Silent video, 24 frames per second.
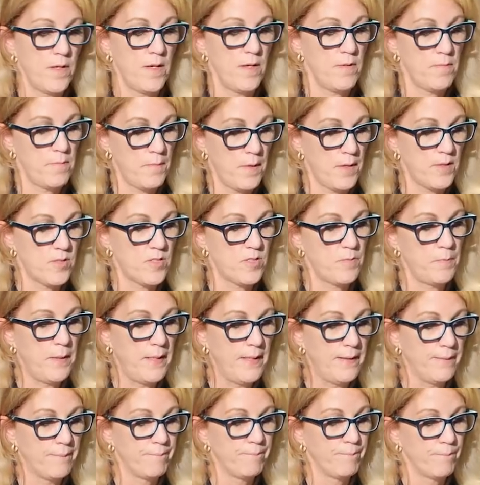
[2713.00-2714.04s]
it must
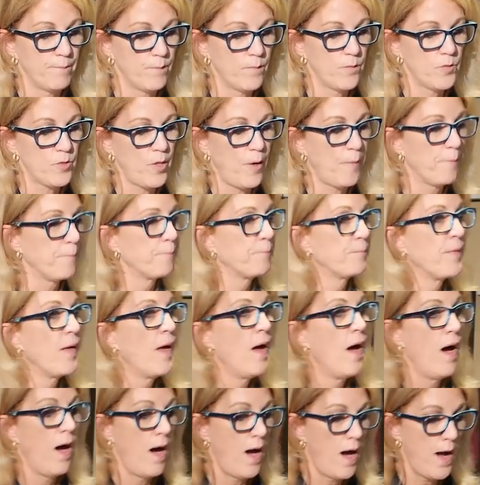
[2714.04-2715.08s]
be. So
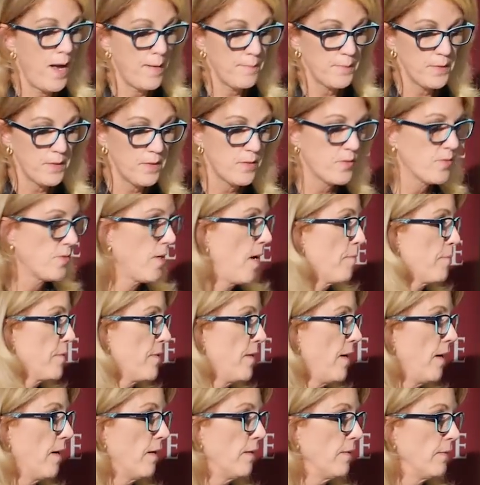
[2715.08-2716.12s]
I'm going to stop
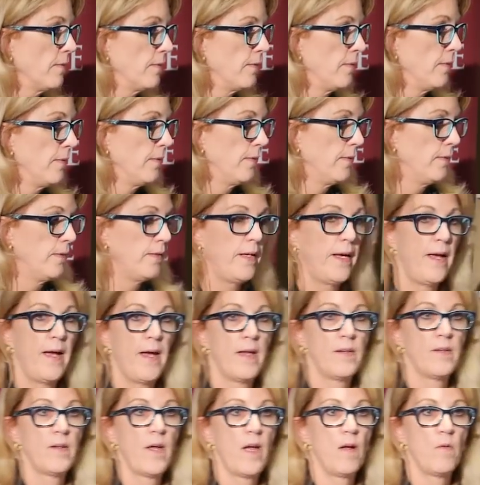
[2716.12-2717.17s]
there,
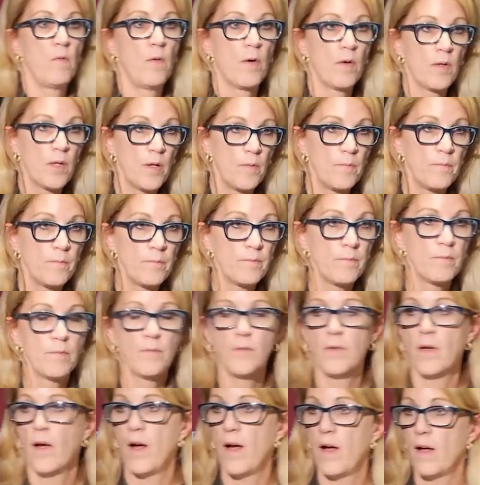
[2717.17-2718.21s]
and I welcome
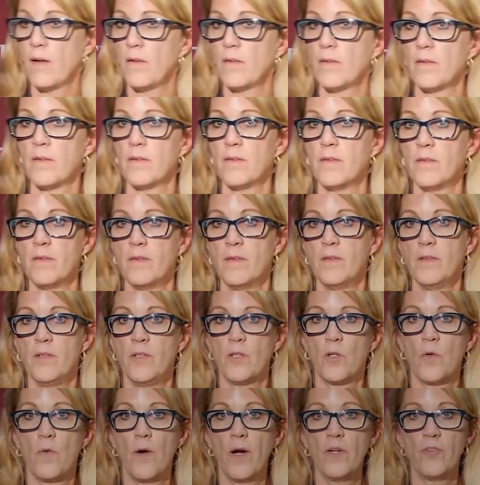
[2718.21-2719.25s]
your
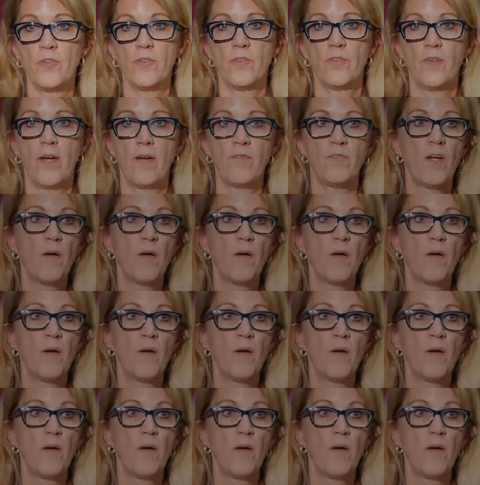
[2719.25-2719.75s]
questions.